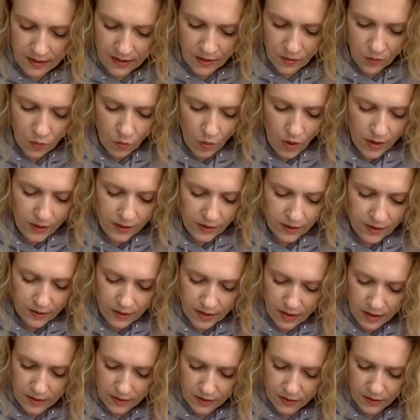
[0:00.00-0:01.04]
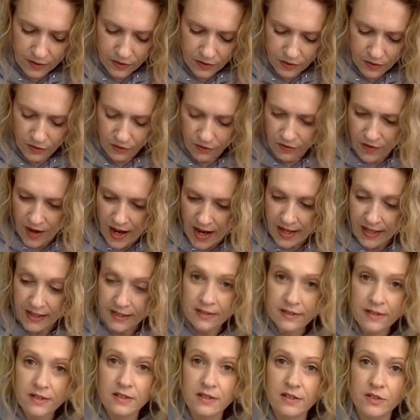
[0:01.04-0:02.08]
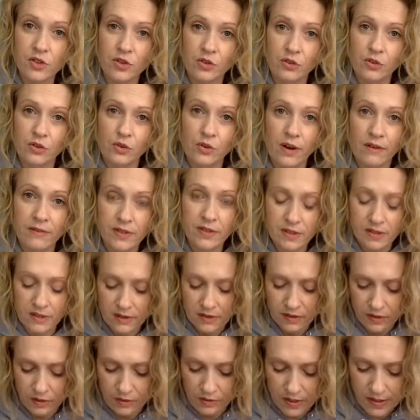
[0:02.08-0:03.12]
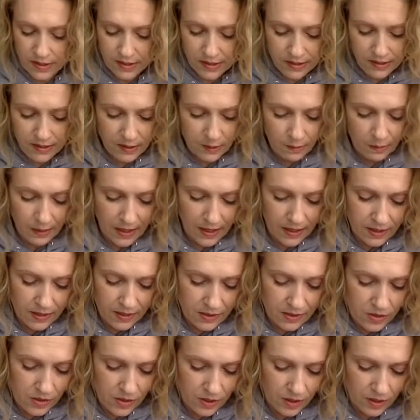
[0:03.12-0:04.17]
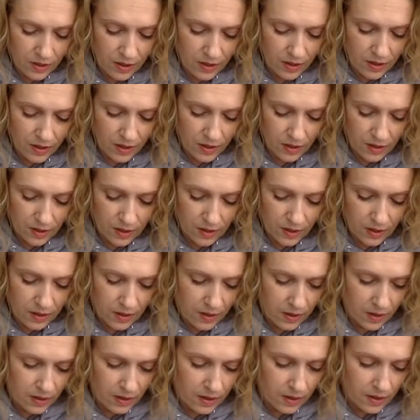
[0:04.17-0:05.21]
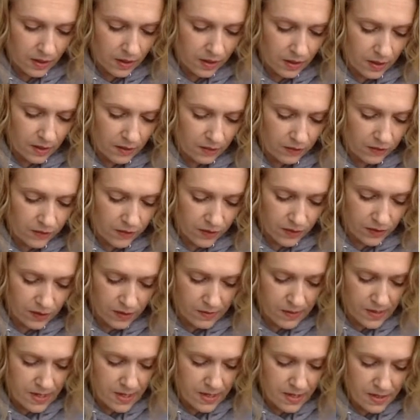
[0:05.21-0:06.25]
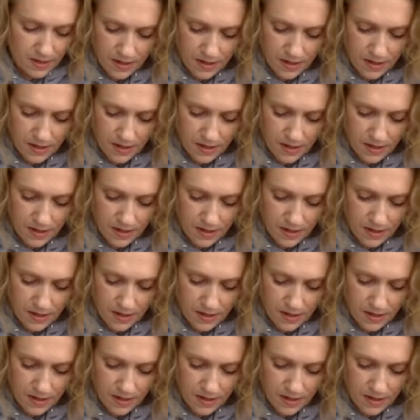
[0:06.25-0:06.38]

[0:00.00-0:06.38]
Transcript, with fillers: the watercolor sort of find certain crevices and creases in the page. I'm going to fill them in.